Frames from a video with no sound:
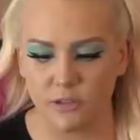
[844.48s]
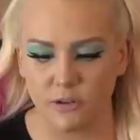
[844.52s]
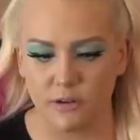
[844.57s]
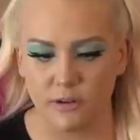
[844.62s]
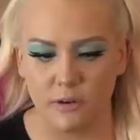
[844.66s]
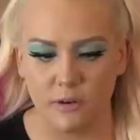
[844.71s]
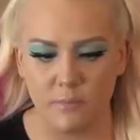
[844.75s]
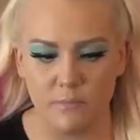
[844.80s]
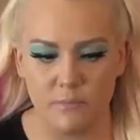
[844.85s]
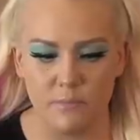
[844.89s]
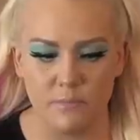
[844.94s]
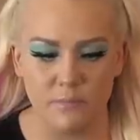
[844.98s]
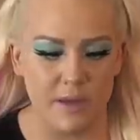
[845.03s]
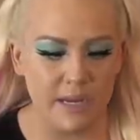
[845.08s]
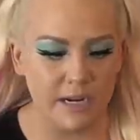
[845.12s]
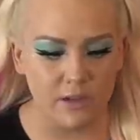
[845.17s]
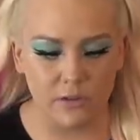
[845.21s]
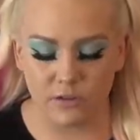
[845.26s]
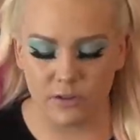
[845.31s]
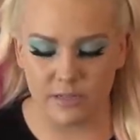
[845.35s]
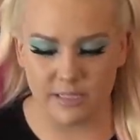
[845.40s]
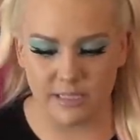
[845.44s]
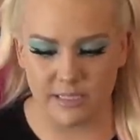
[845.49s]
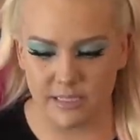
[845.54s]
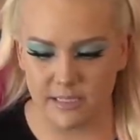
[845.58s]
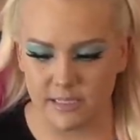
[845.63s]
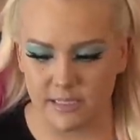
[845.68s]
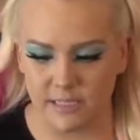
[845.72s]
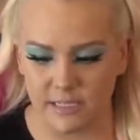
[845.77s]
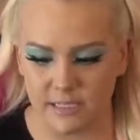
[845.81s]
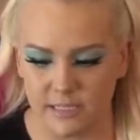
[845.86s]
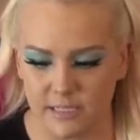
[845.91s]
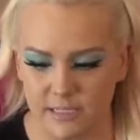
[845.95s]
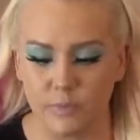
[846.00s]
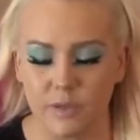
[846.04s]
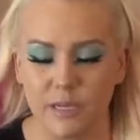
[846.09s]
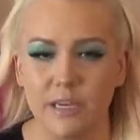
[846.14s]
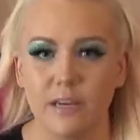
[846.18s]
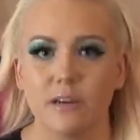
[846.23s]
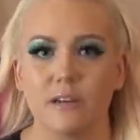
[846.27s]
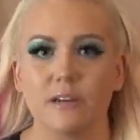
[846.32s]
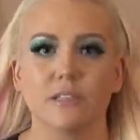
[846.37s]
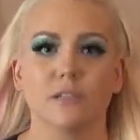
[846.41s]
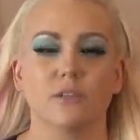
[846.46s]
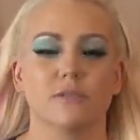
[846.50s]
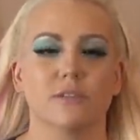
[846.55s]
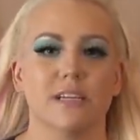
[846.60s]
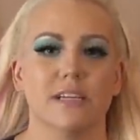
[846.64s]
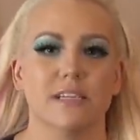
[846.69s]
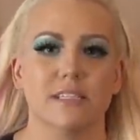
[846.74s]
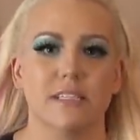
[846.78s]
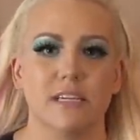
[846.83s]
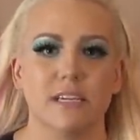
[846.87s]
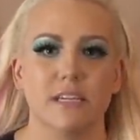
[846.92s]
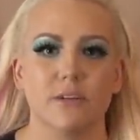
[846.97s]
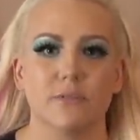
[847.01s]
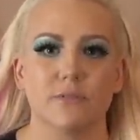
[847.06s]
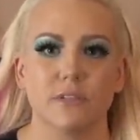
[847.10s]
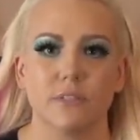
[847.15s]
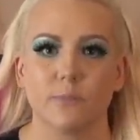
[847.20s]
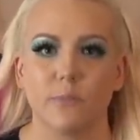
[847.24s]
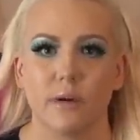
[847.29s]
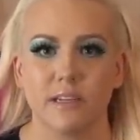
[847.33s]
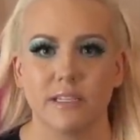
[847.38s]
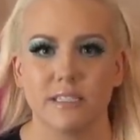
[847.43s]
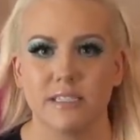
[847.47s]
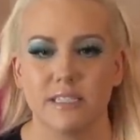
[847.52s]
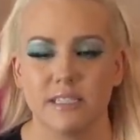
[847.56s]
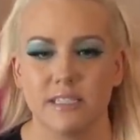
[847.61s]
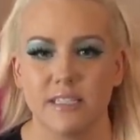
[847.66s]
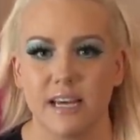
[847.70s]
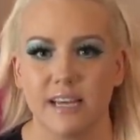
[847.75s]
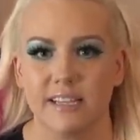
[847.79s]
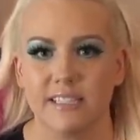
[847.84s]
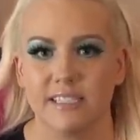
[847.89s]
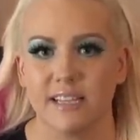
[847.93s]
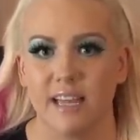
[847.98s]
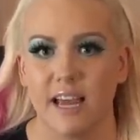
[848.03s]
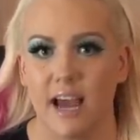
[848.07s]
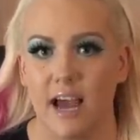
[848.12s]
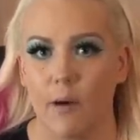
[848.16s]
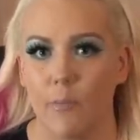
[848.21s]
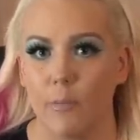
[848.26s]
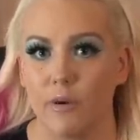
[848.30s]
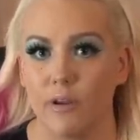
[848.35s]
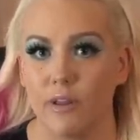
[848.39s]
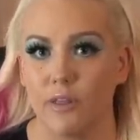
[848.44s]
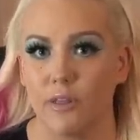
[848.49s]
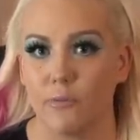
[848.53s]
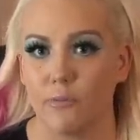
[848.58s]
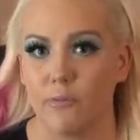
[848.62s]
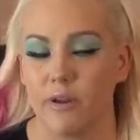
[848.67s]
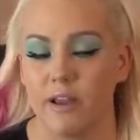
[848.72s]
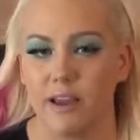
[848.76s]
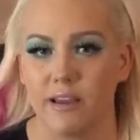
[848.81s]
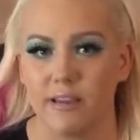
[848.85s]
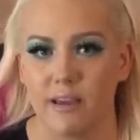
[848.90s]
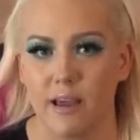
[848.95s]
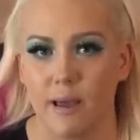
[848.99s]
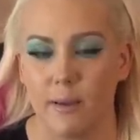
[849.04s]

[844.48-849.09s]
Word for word: or a medical assistant, but he also says that he responds to deaths that happen at three A